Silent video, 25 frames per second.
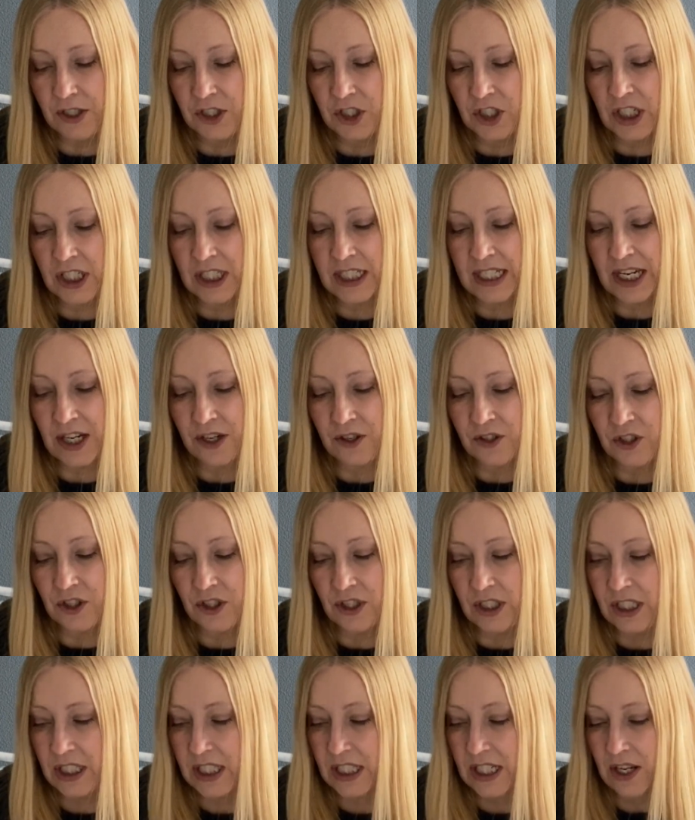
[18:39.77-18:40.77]
she tells you
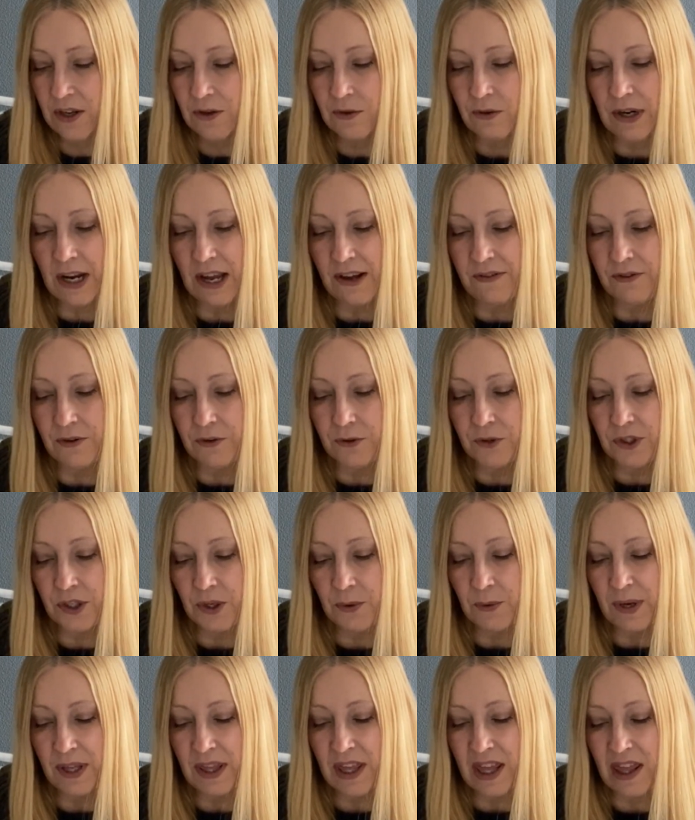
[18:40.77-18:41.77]
the skill level, so
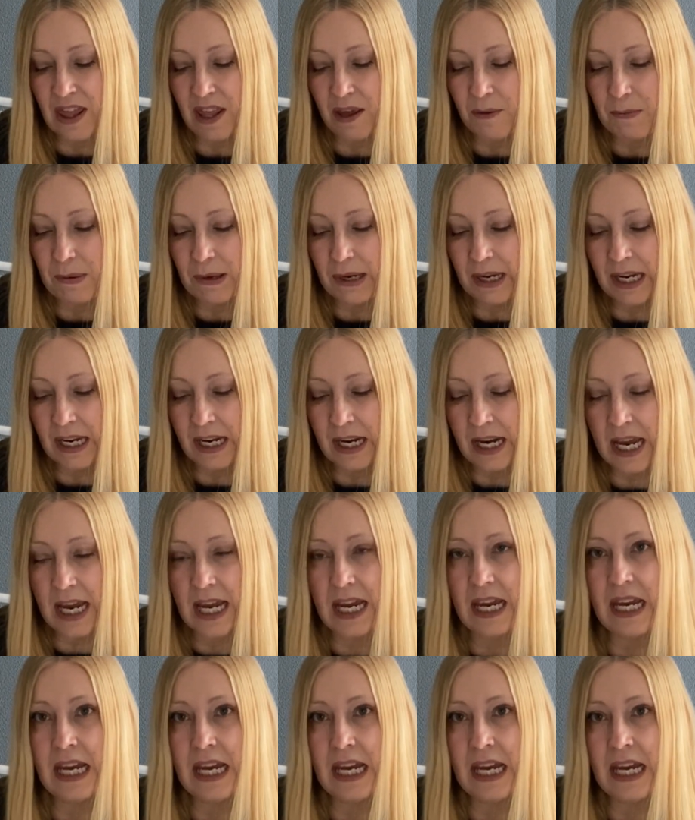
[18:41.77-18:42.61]
whether they're beginner,